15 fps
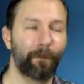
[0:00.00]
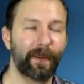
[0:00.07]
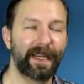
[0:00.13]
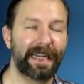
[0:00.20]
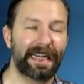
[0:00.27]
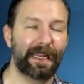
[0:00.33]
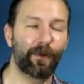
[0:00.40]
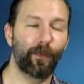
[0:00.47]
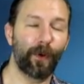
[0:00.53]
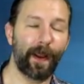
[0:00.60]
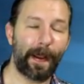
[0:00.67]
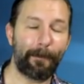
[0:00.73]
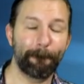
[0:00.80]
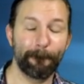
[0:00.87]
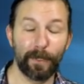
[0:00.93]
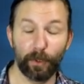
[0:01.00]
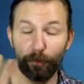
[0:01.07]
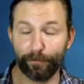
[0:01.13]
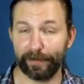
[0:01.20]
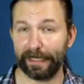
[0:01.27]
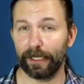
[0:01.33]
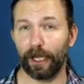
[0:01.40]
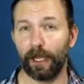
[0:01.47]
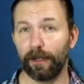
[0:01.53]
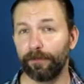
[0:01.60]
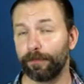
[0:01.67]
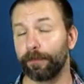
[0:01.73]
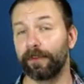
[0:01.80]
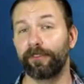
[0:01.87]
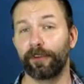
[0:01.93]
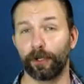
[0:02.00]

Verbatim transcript: But anyway, moving on from the